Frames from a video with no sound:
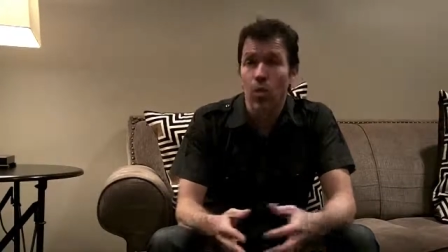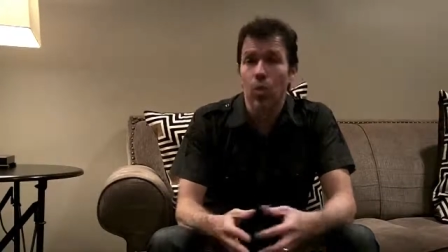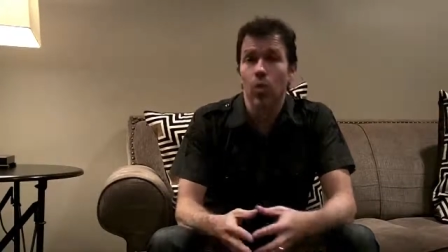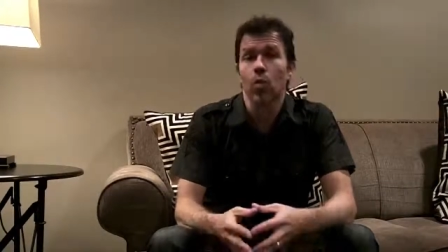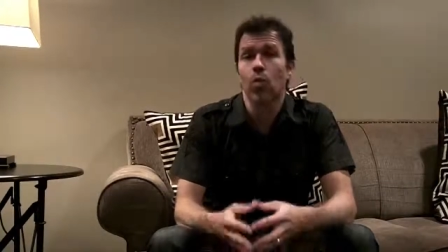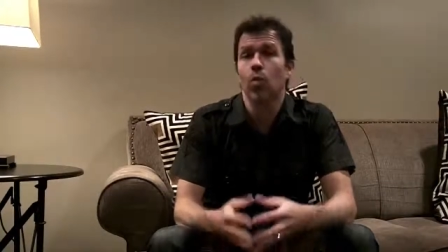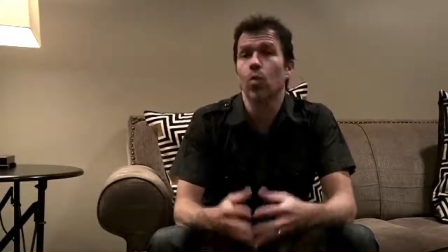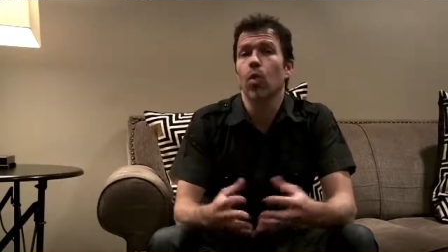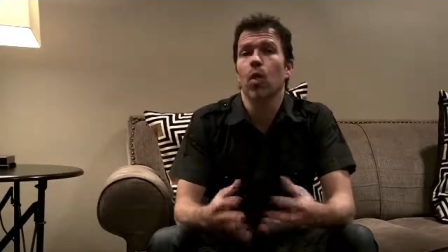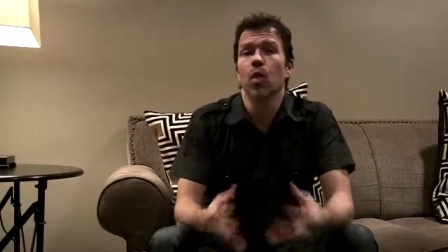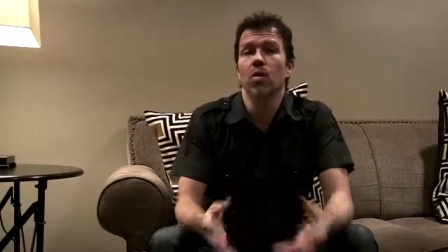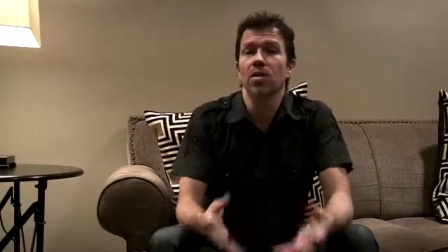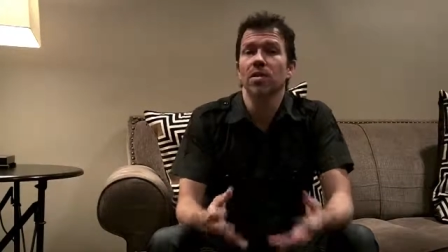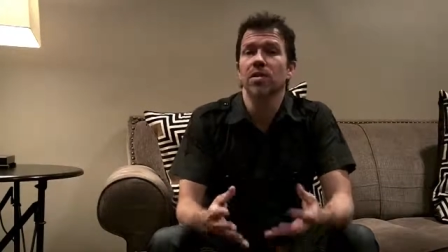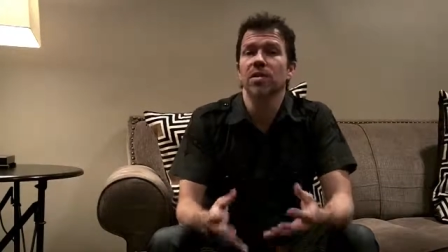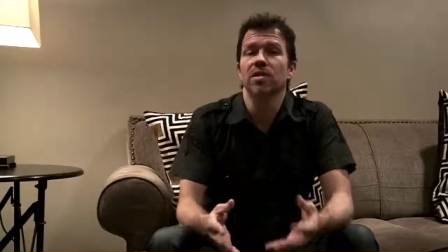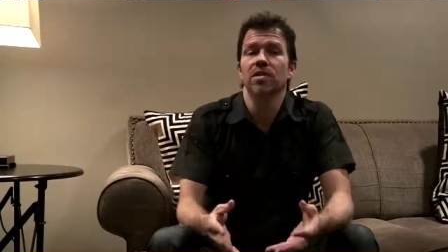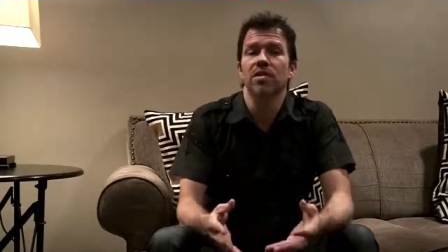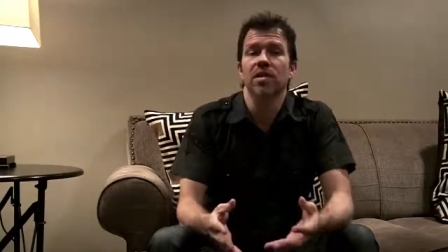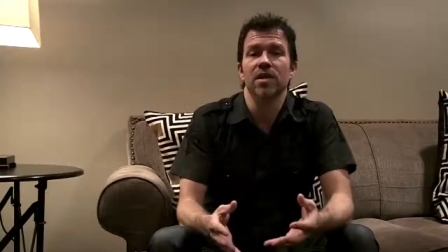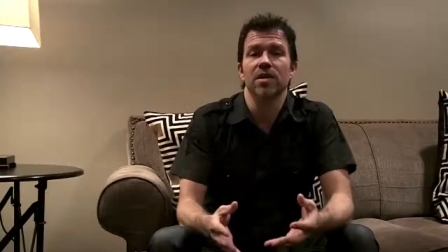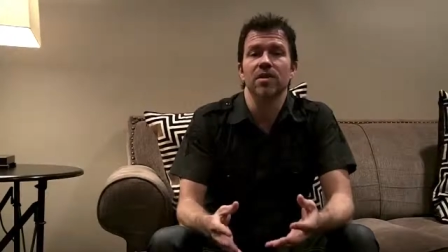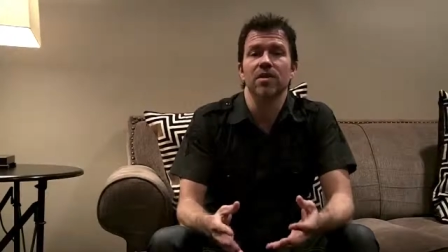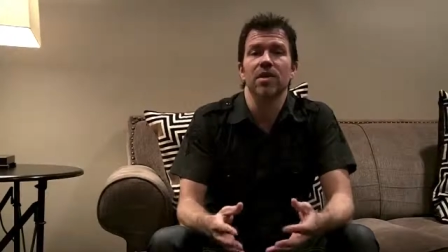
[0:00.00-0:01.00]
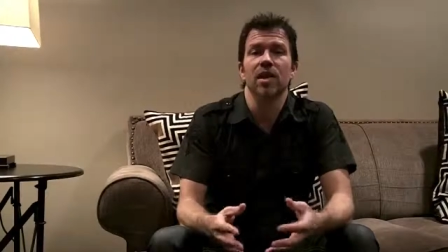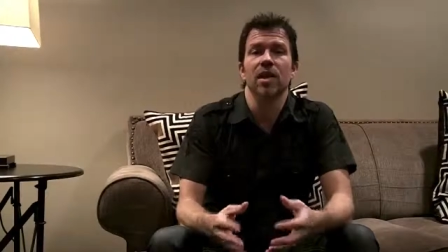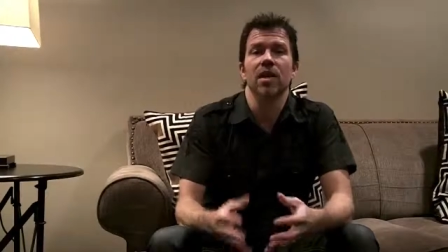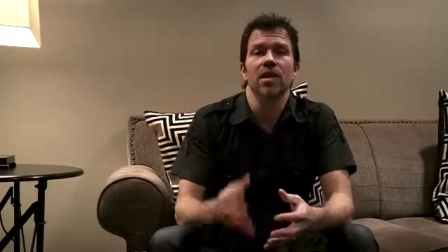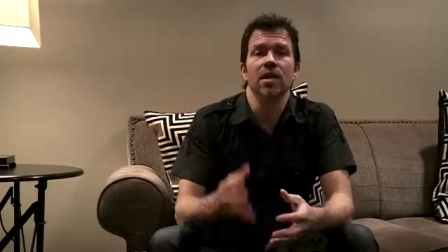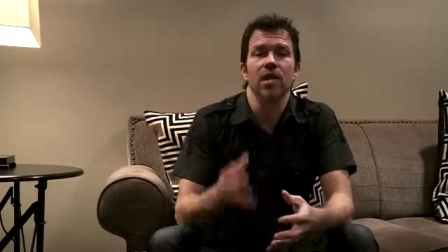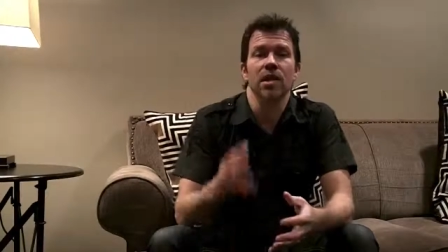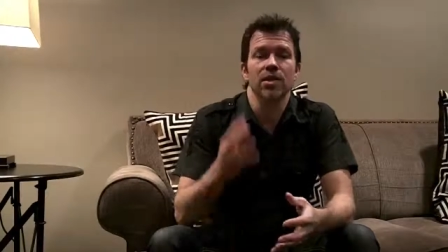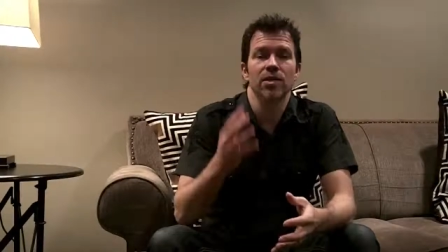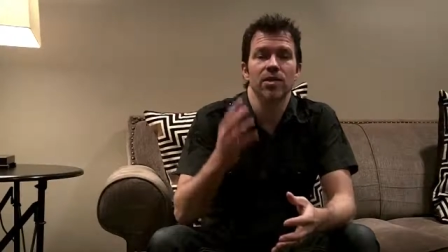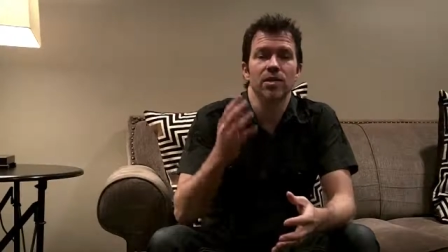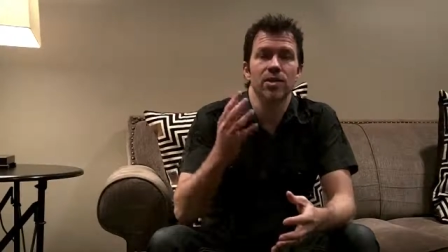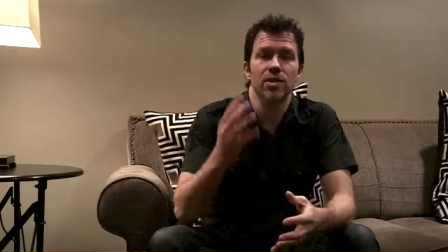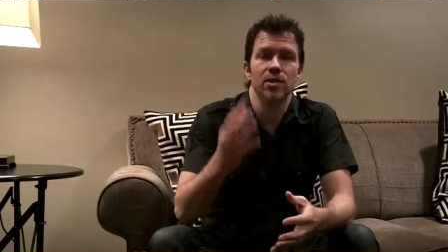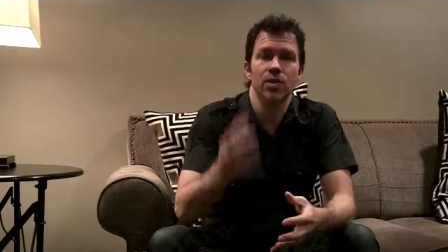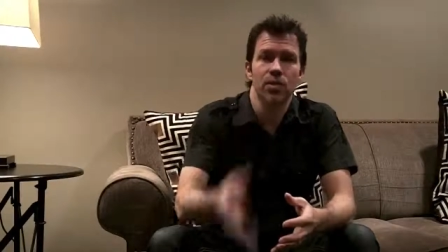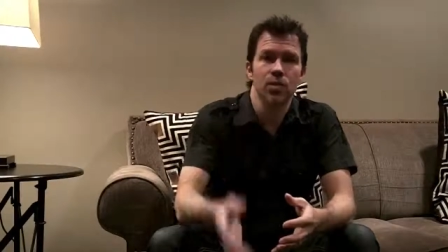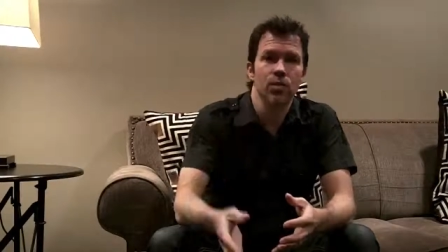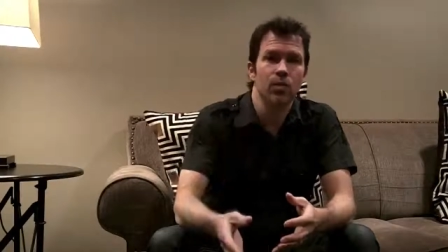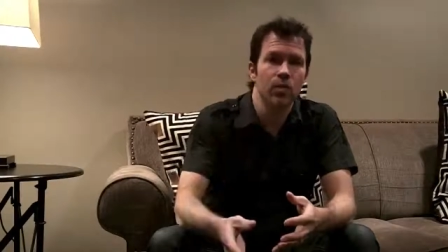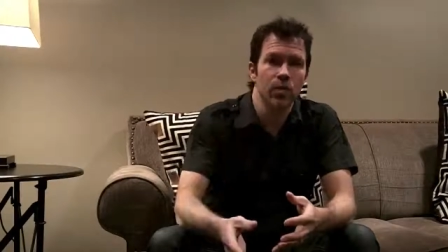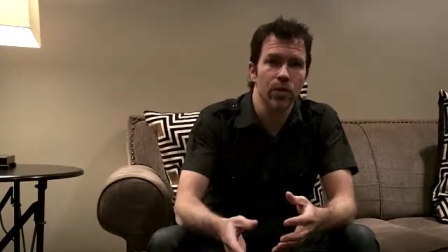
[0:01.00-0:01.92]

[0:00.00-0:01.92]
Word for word: or won't exist unless you